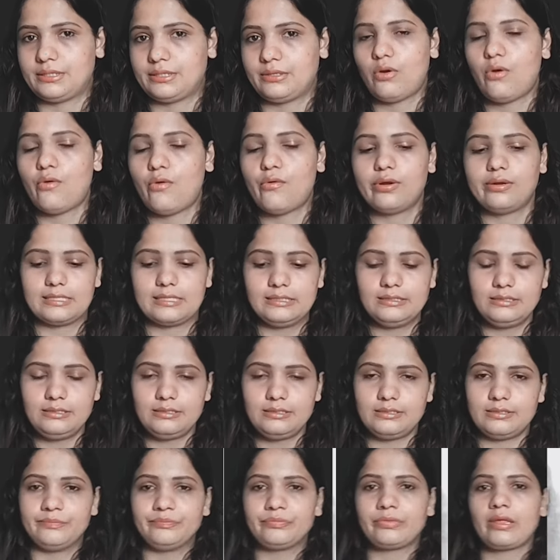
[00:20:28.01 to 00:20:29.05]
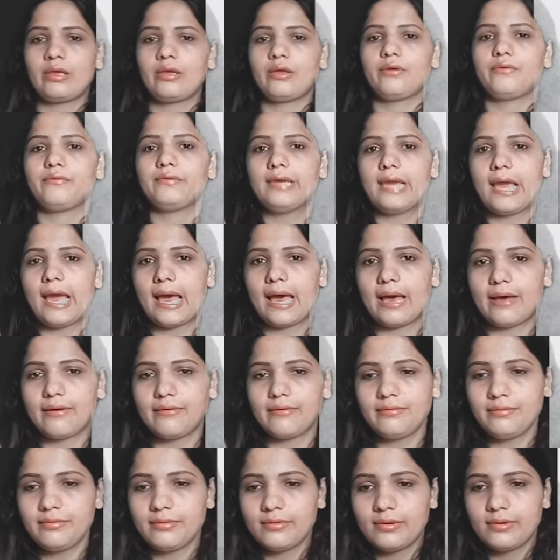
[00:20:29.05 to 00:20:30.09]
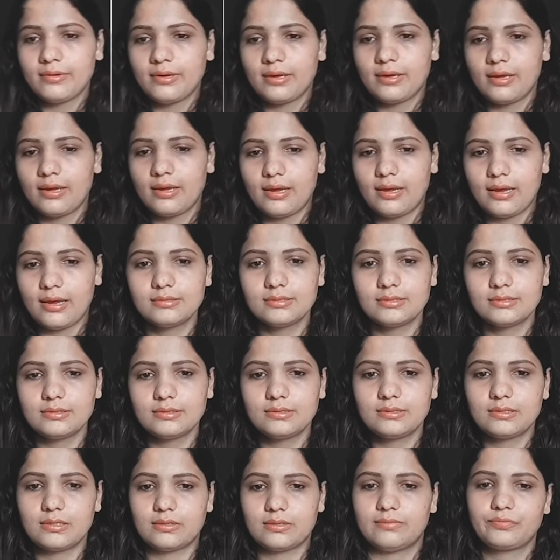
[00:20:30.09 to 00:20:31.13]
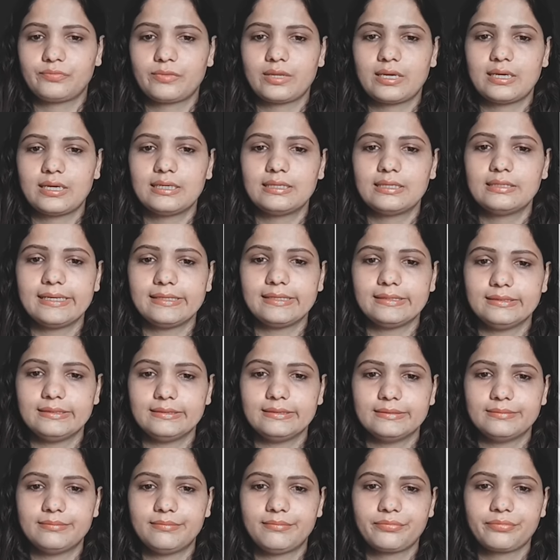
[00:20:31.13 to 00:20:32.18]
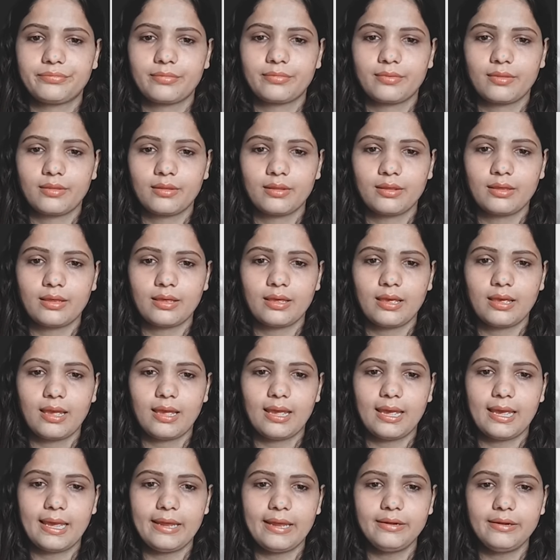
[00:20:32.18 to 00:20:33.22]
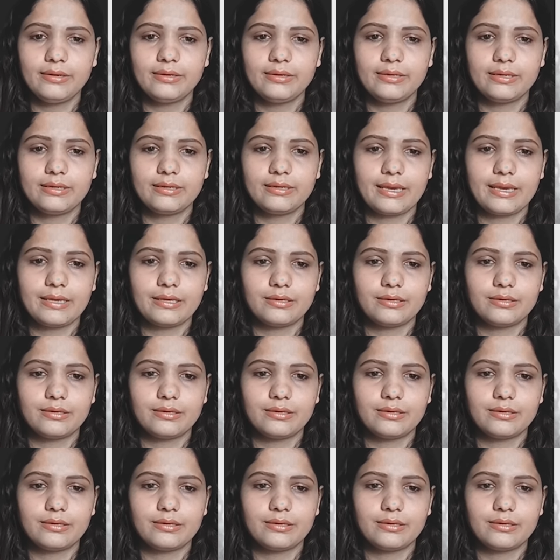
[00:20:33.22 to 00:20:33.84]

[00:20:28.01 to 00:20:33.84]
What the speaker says: All right, we have another term, dead and decaying.